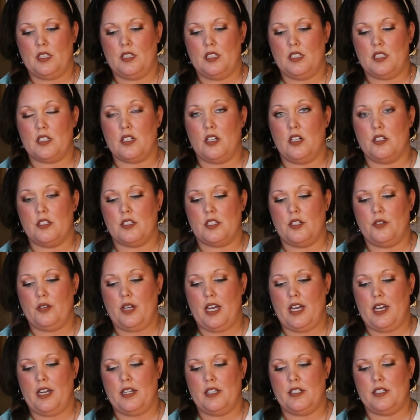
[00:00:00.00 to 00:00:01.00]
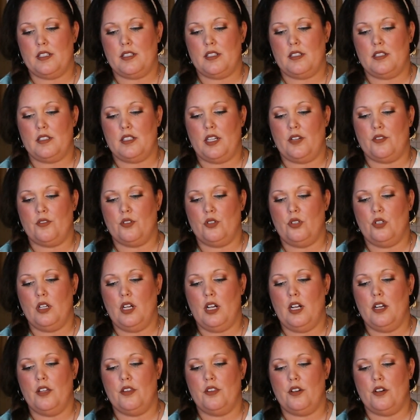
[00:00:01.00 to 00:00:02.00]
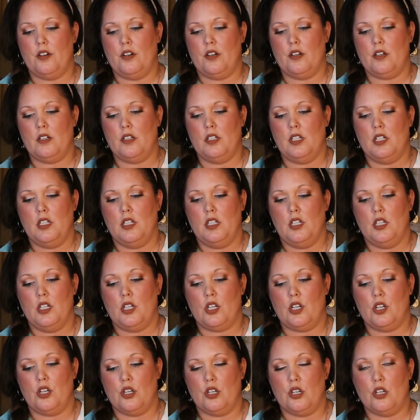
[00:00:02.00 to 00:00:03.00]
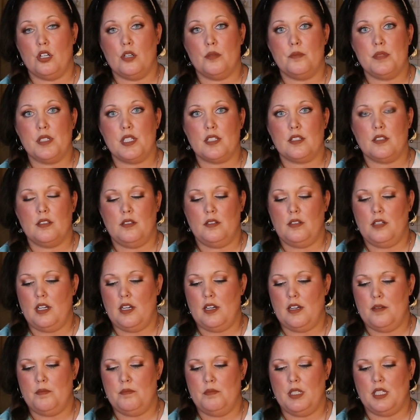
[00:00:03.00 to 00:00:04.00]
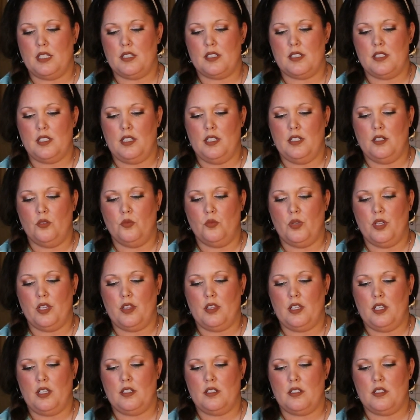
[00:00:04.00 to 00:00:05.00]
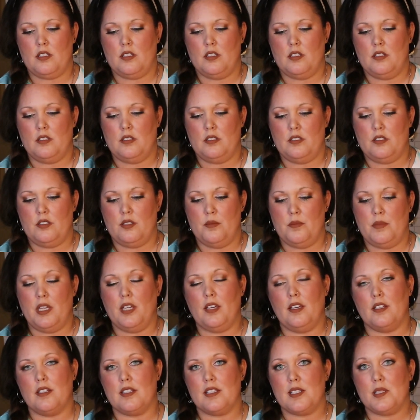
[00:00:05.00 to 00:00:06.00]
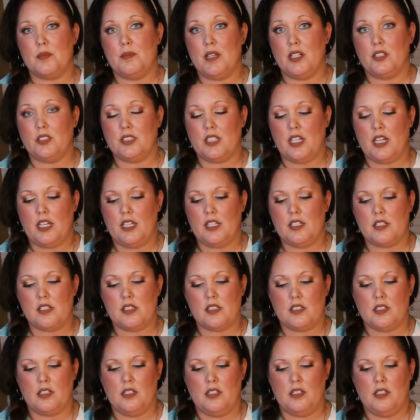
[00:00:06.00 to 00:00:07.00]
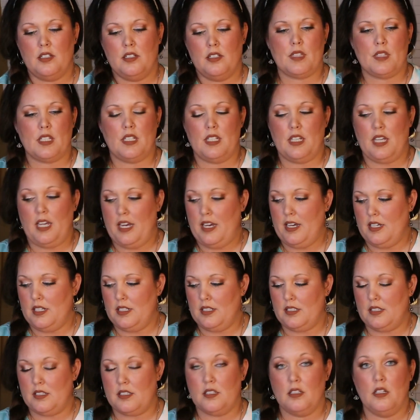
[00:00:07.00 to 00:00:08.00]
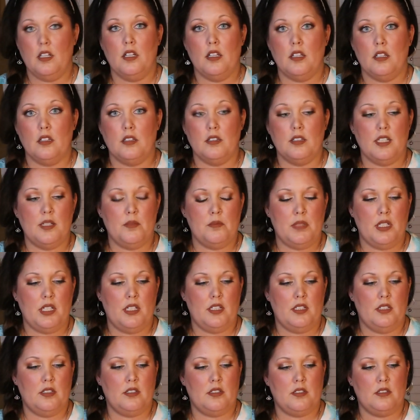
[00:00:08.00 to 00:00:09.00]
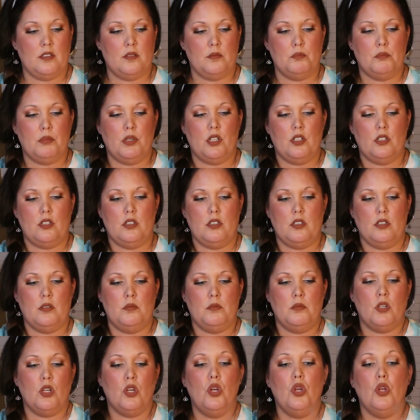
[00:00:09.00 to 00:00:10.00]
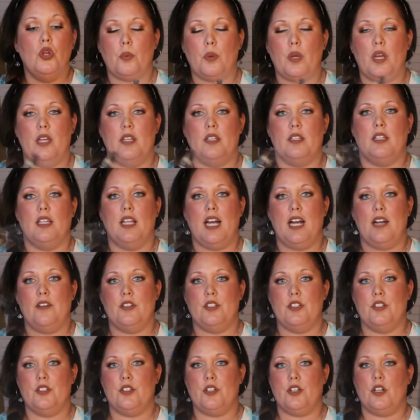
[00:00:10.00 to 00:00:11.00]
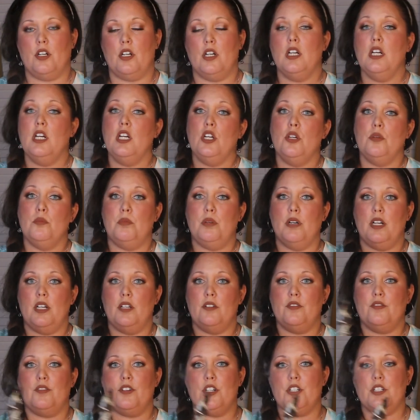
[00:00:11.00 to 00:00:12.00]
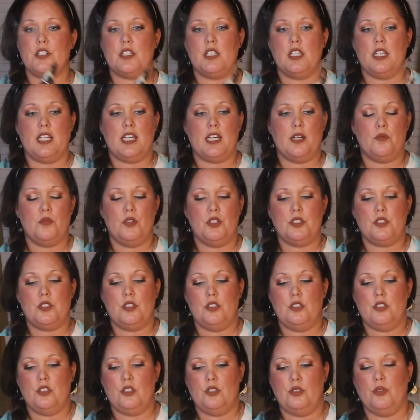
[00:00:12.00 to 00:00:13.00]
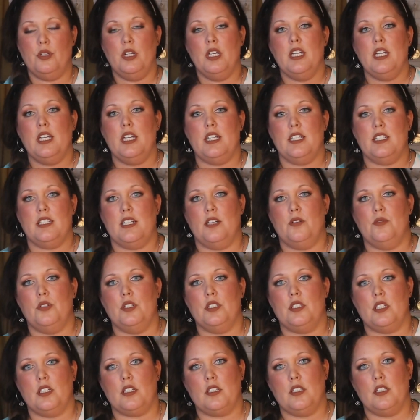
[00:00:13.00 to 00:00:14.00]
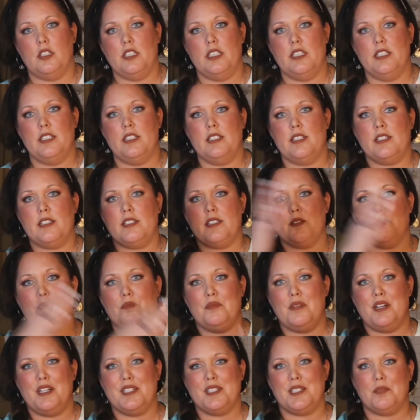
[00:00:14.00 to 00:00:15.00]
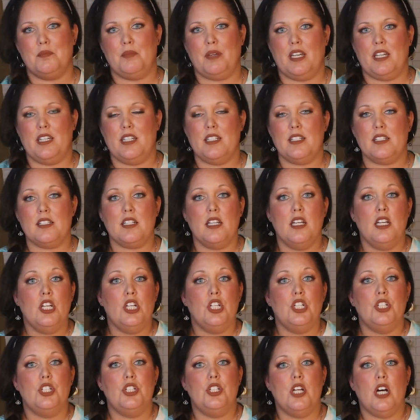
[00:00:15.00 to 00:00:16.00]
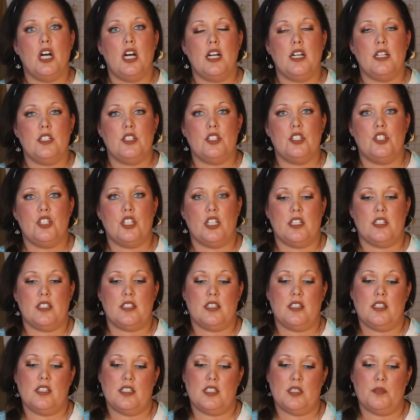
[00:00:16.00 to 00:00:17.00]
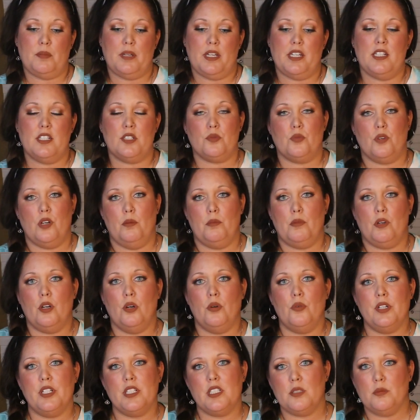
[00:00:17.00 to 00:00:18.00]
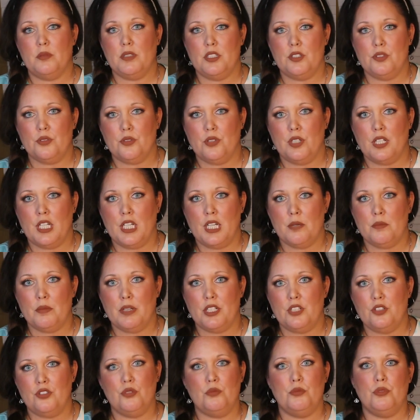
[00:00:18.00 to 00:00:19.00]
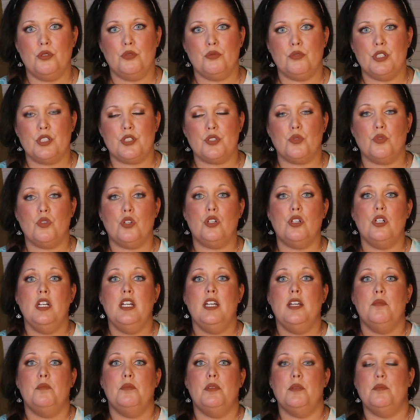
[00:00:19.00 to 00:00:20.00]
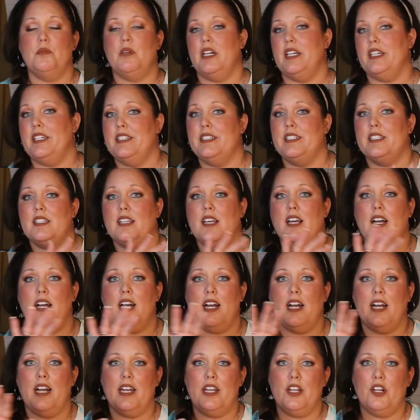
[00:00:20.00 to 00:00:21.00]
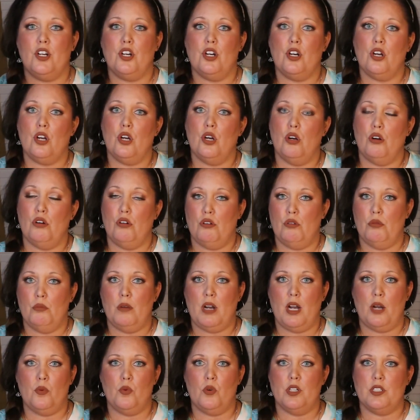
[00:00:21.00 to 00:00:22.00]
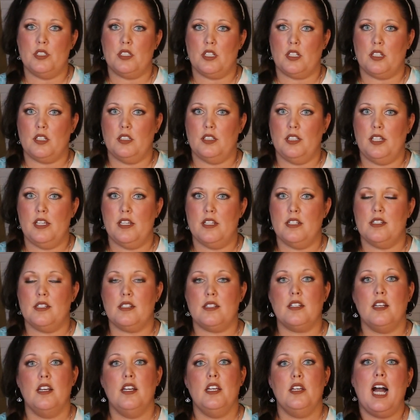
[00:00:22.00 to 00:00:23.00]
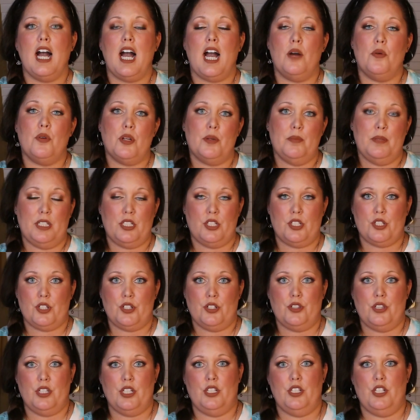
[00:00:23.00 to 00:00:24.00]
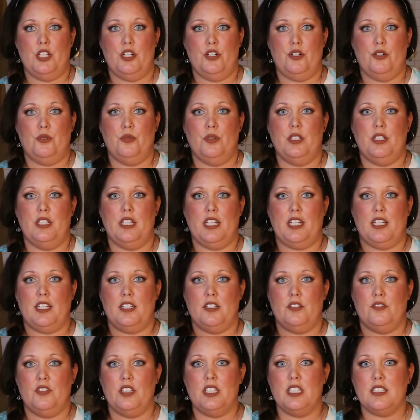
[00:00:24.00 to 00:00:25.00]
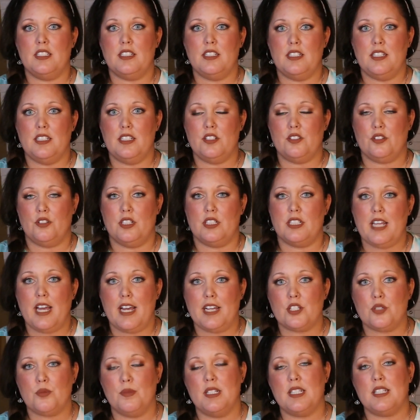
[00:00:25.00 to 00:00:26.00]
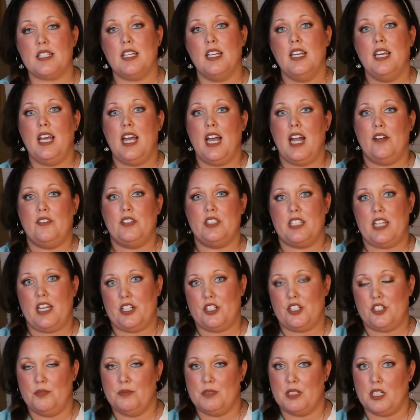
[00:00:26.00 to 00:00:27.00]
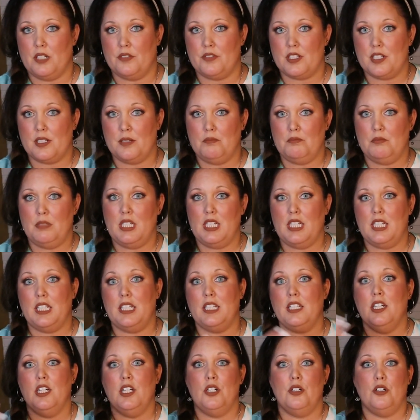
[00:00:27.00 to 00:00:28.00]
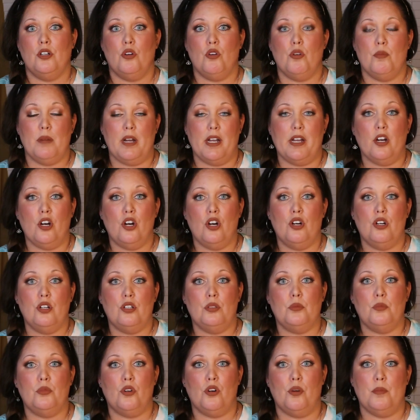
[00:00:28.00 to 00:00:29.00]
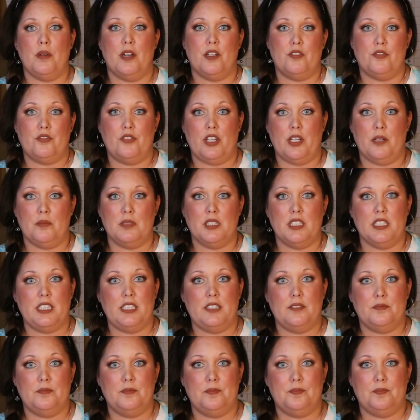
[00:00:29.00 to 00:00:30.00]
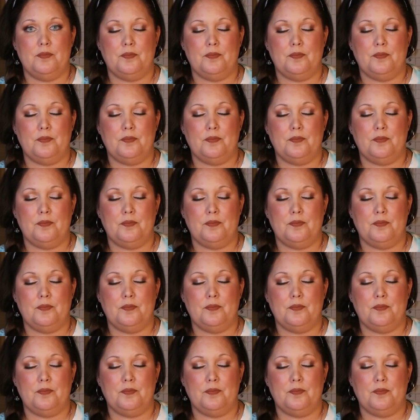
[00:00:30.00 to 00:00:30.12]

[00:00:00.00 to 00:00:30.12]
This also has several other herbs mixed in with it to make it smell nice. It has lemon, balm, and lavender. But first thing I want to do is I want to cleanse my space, not just the space where I'm going to be doing my new moon ritual, but my entire home I want to cleanse. I want to make sure that no negative entities or attachments have attached themselves to me or my home or my family.